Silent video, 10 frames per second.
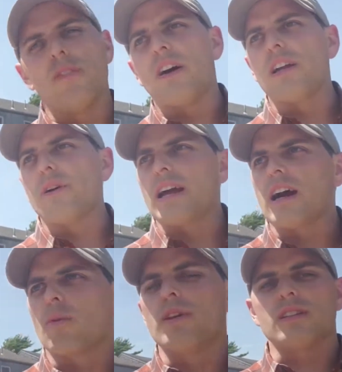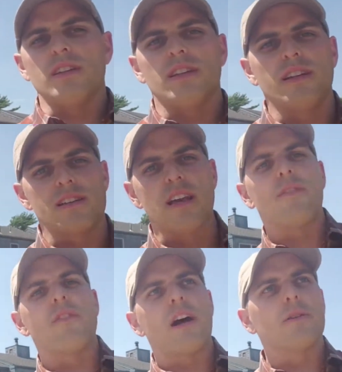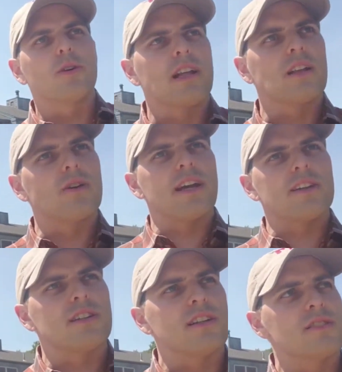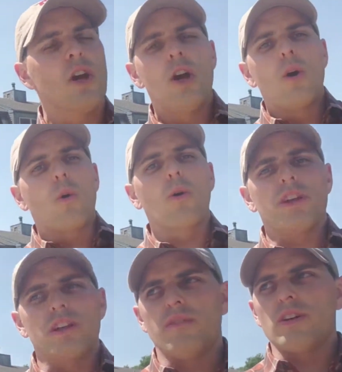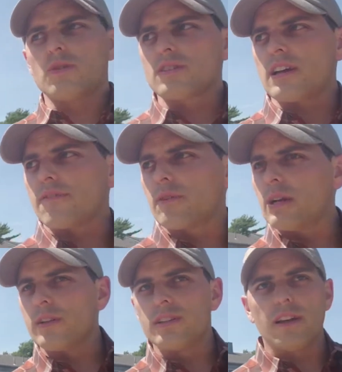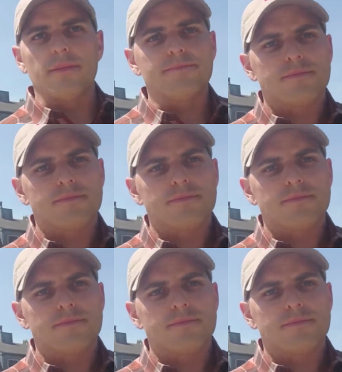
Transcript: evaluate how risky it is, how valuable that location is, or the individuals that frequent it.